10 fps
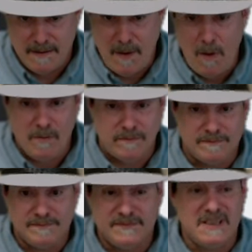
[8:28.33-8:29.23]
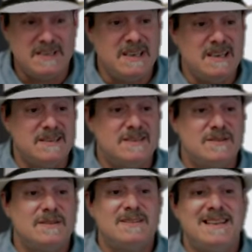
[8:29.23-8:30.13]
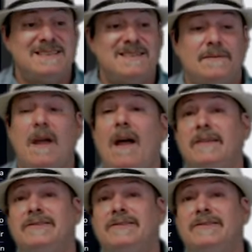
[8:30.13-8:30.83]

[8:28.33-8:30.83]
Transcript: Oh, this is this, oh